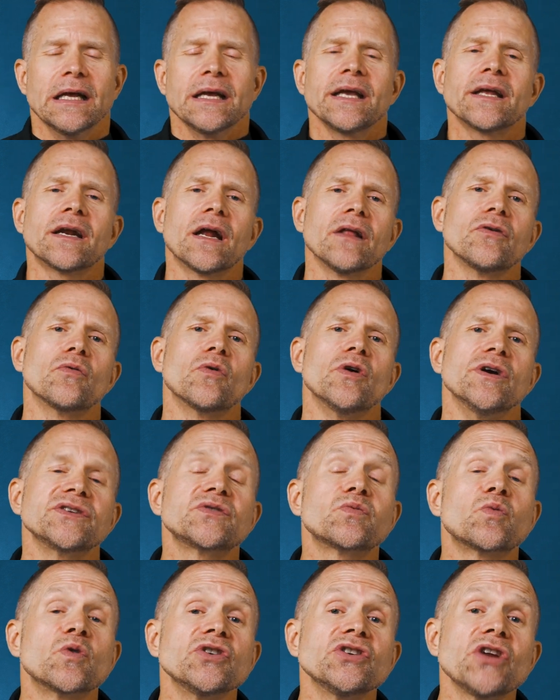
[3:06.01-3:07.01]
In other
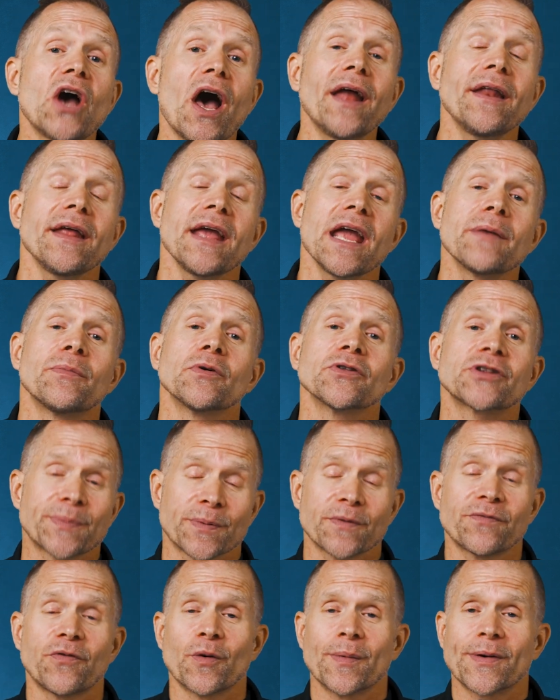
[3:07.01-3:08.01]
words, we're not able to
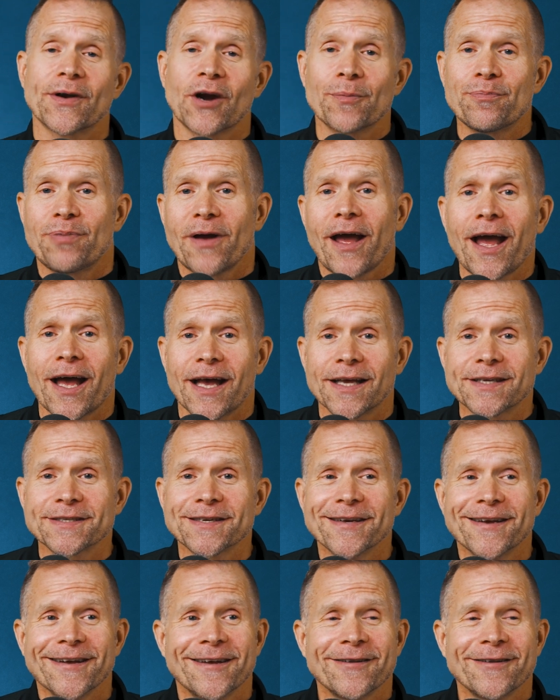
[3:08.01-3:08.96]
perform at our best,